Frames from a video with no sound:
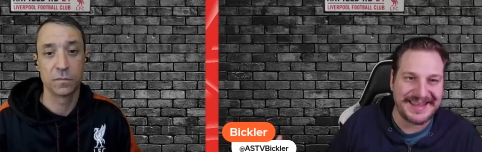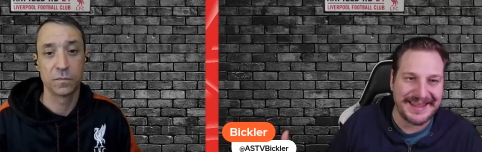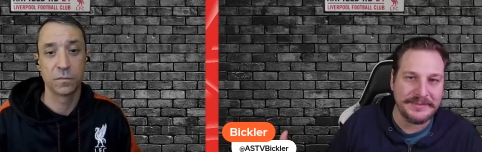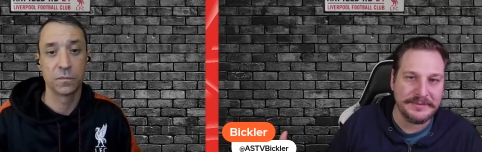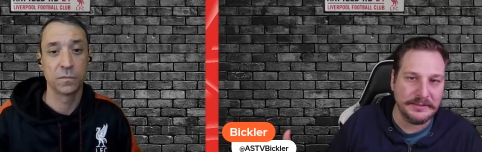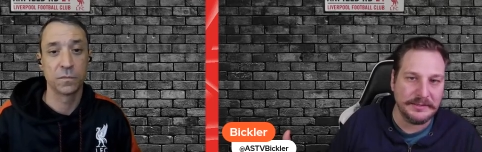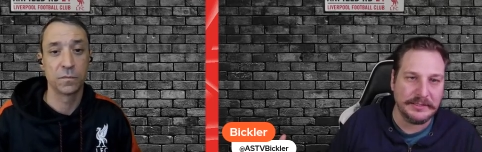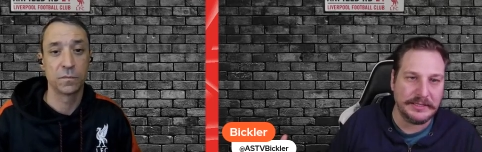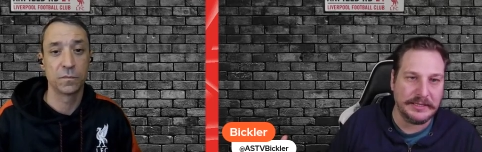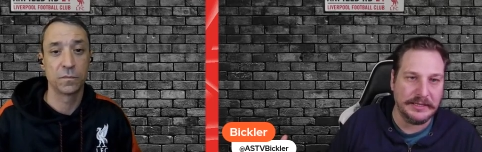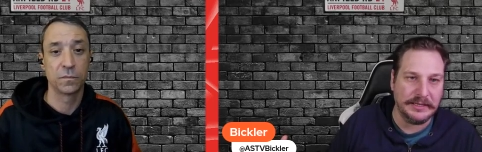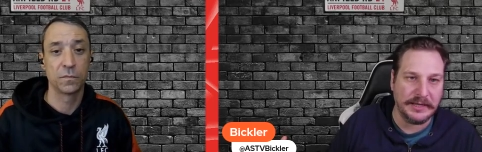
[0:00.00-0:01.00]
Speaker 1: in the
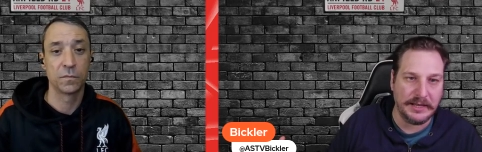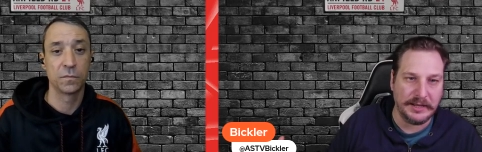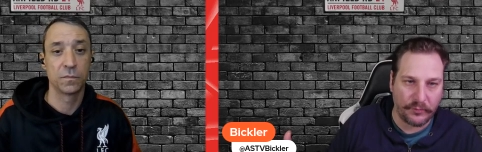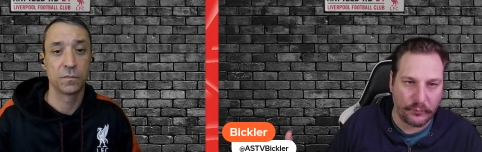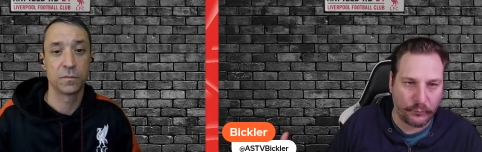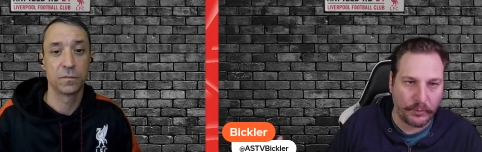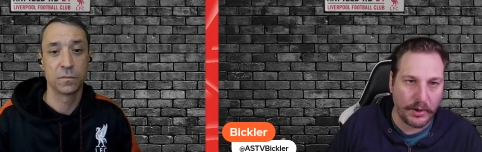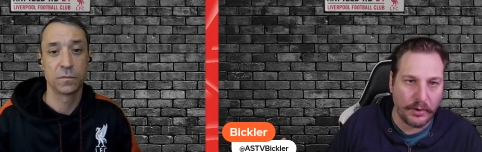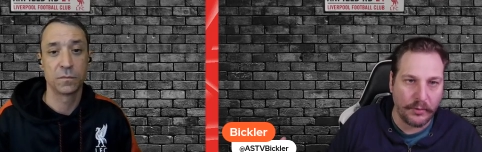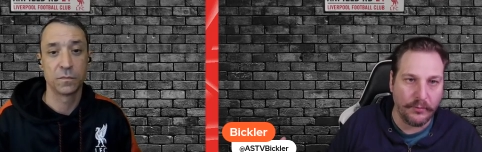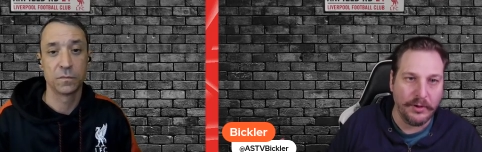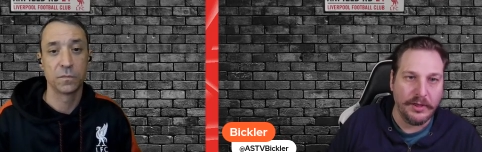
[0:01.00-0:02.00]
league in a
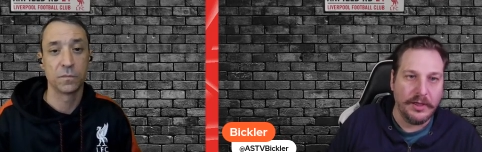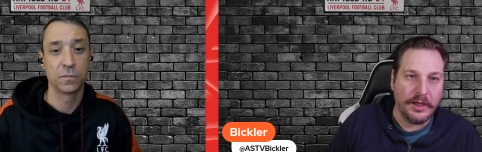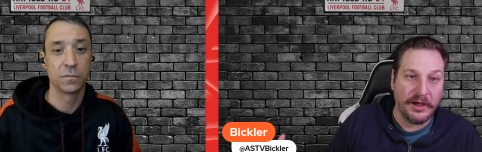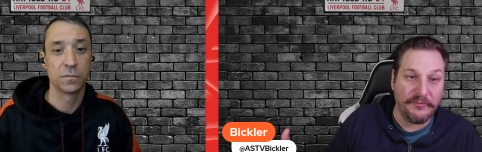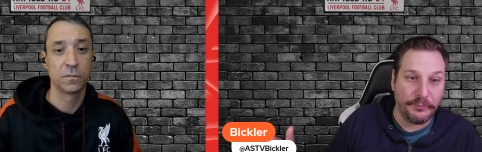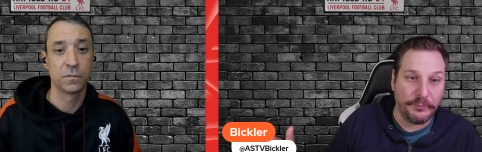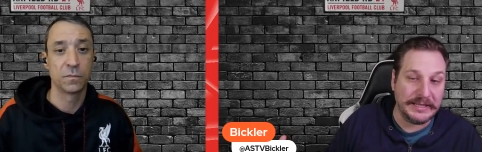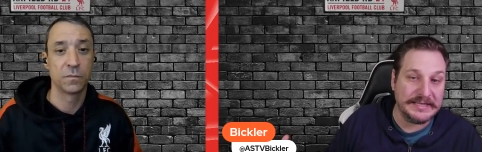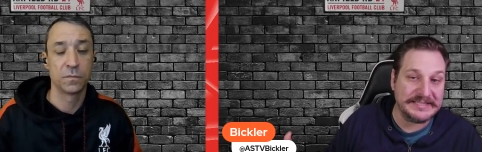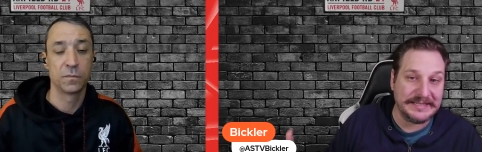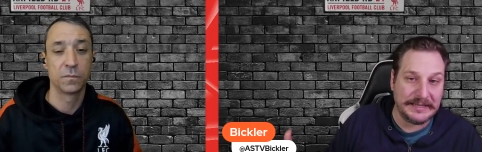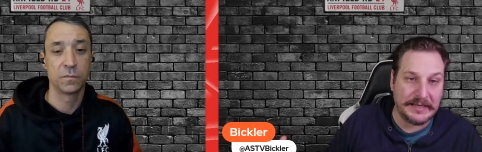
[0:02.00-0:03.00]
row of
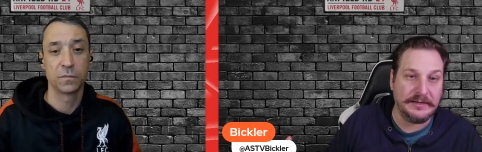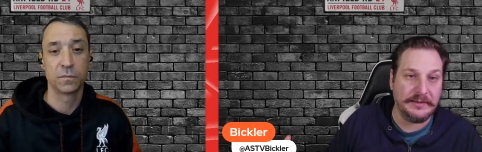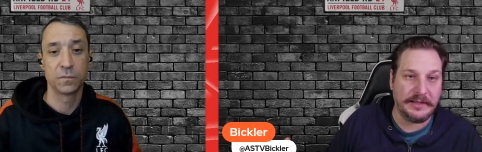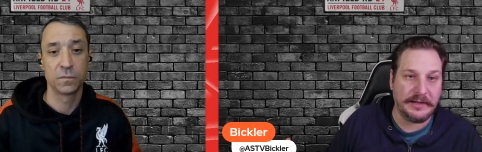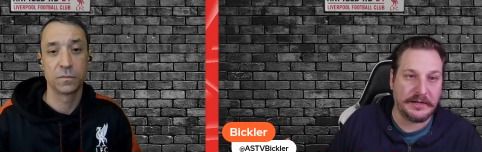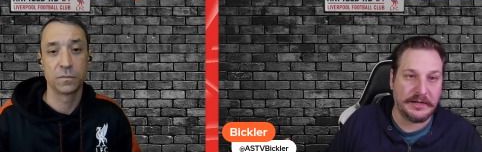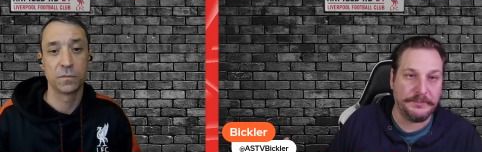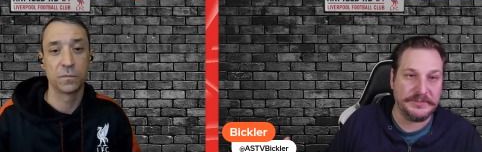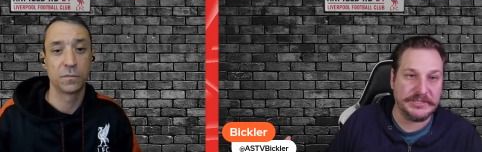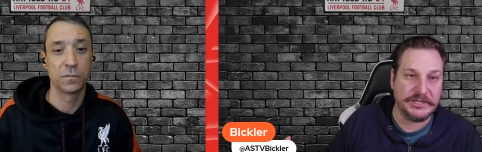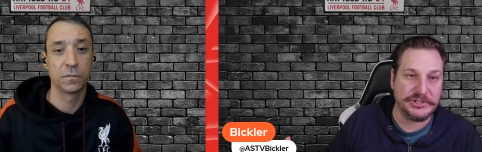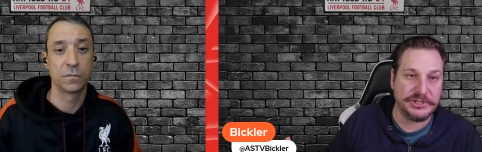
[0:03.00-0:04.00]
placing into that
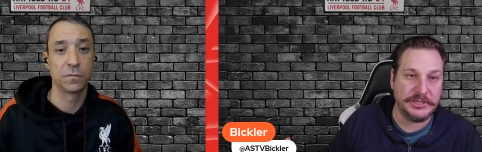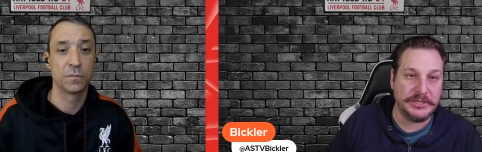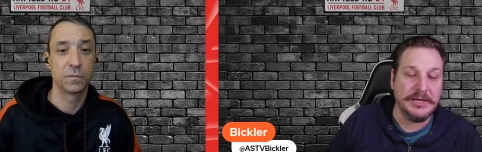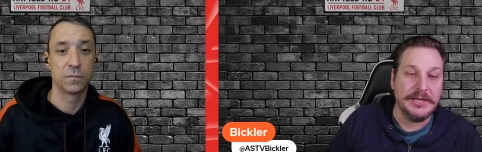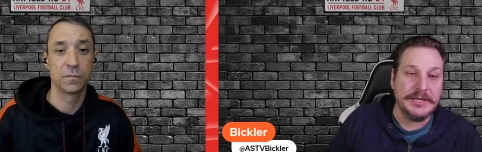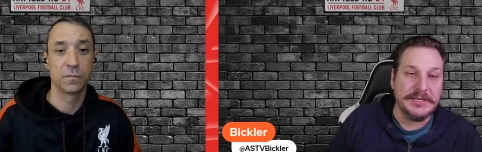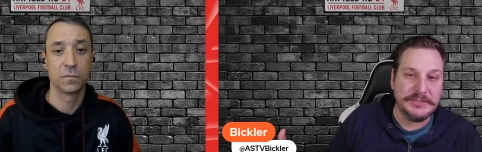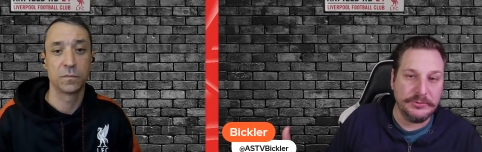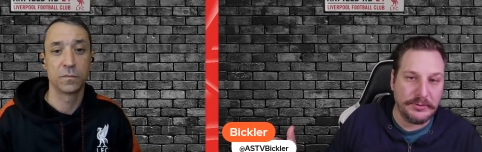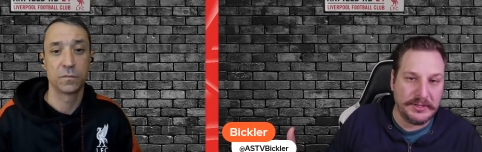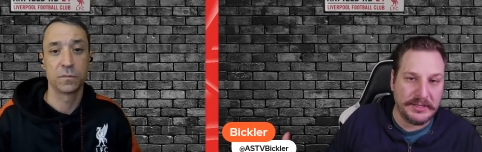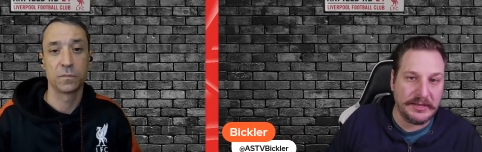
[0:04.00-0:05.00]
competition to
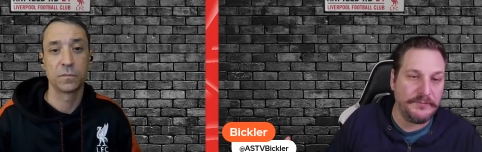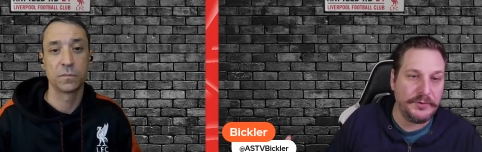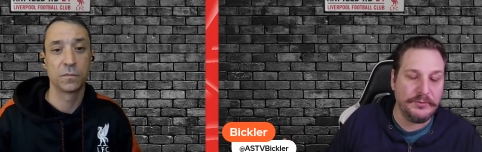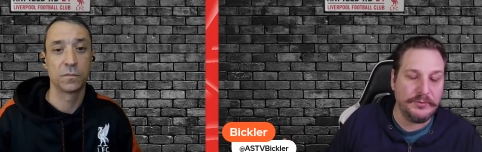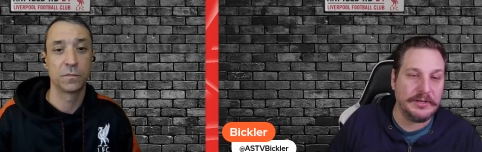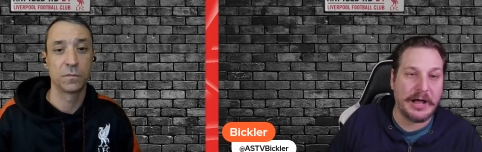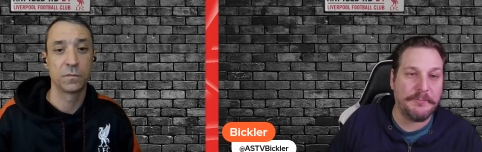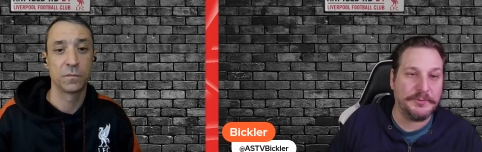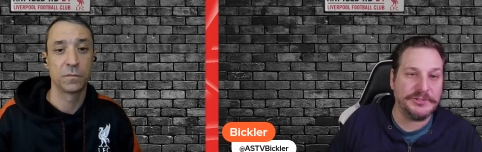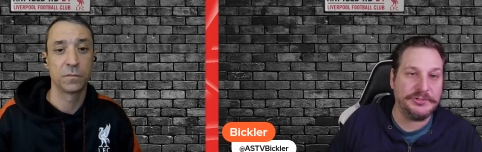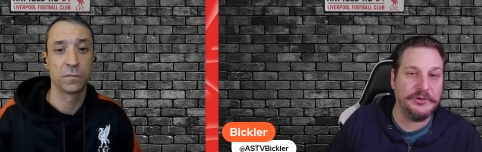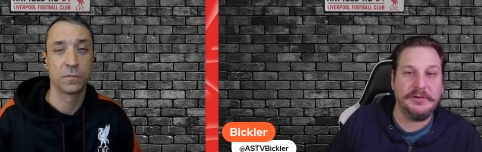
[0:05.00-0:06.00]
give you the
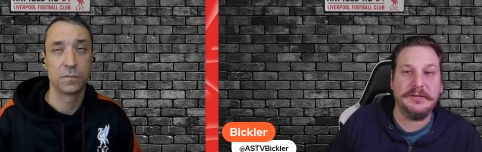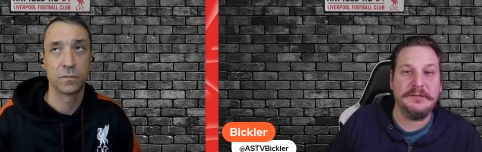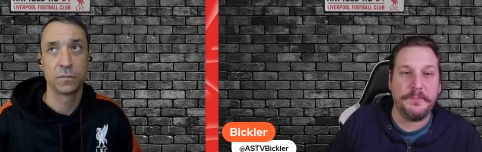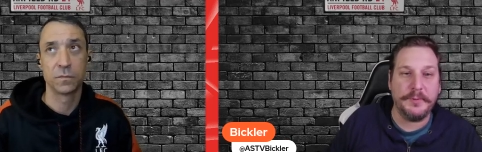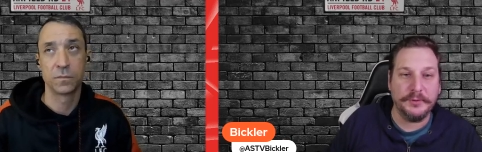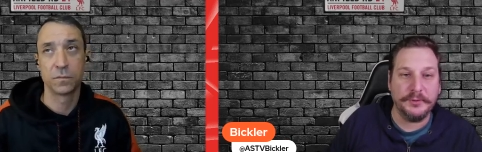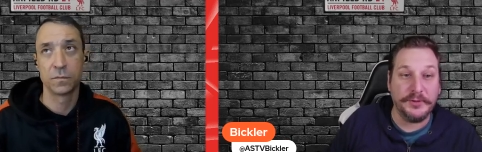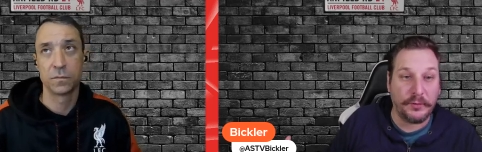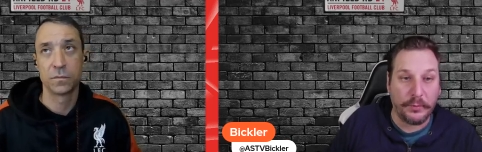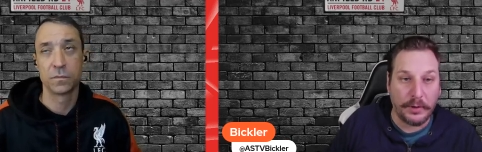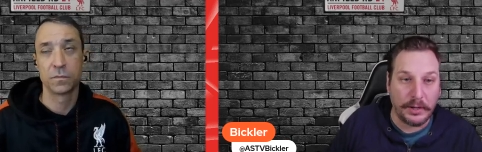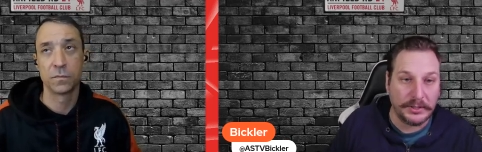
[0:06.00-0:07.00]
opportunity to build the
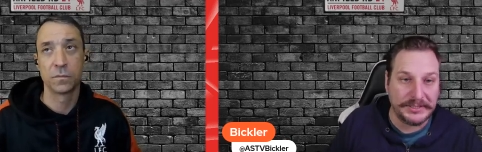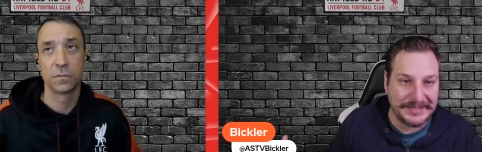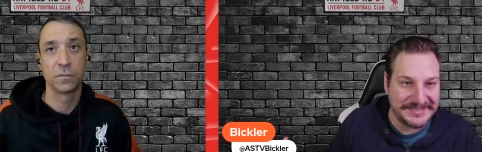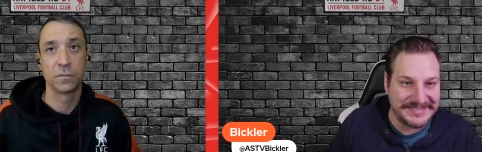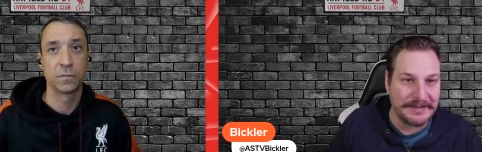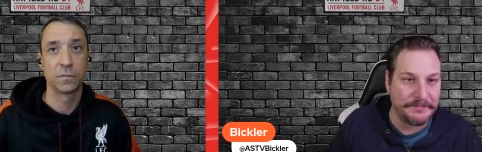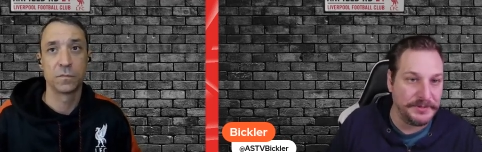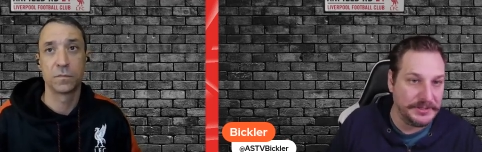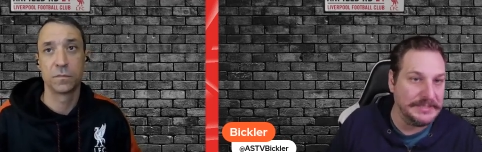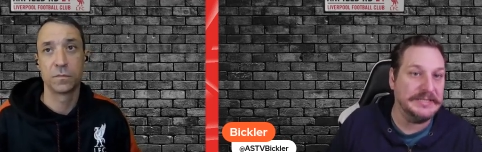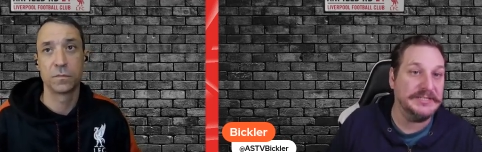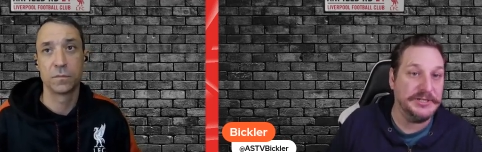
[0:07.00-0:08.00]
quality and depth you
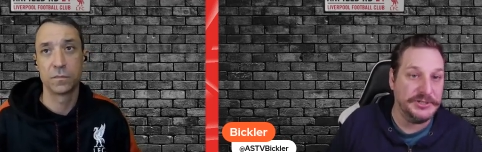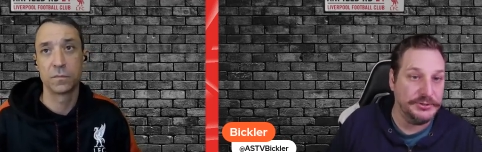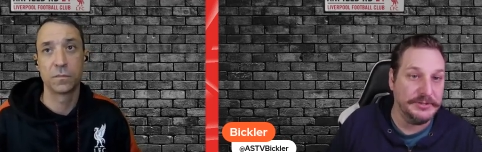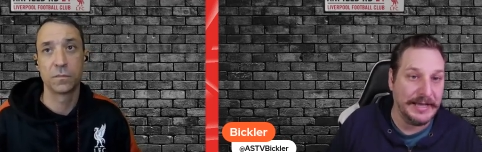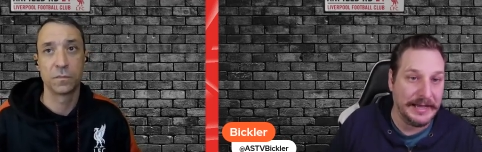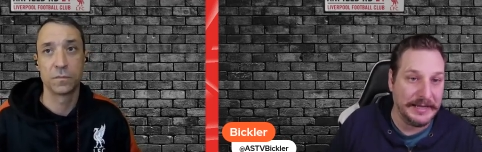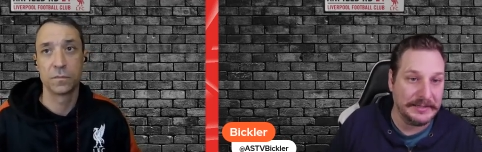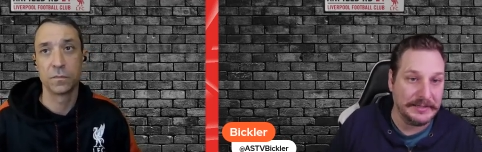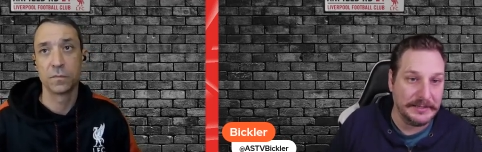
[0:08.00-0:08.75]
need to do that.